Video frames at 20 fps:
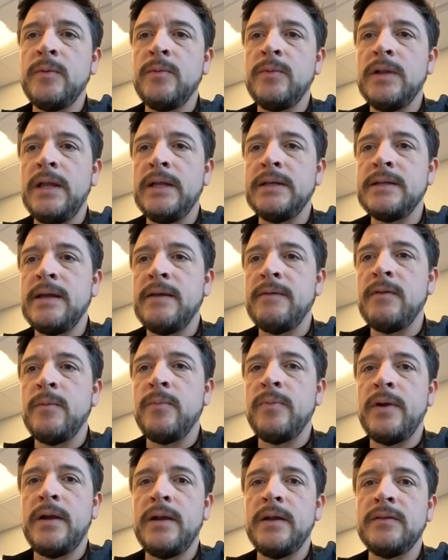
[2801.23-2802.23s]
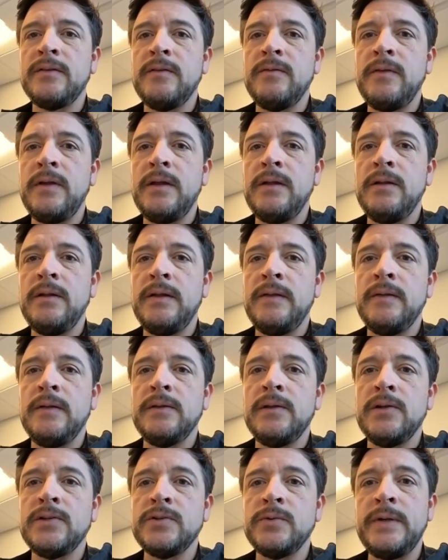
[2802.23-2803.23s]
but would like to have their products available in
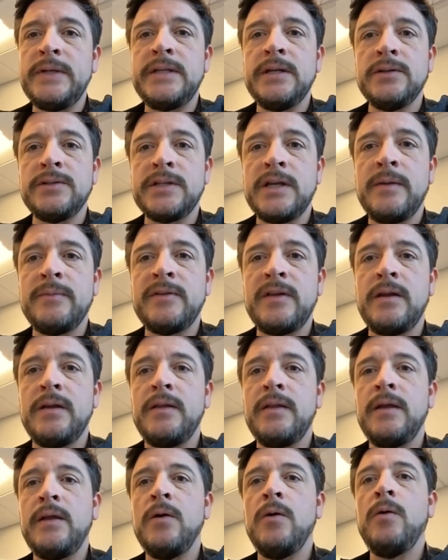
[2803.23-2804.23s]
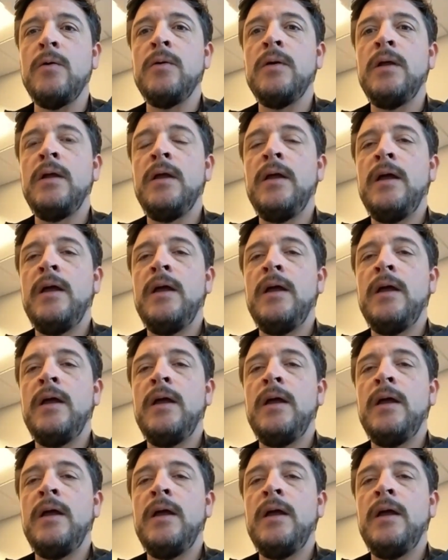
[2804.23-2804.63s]
larger retail shops, how do they go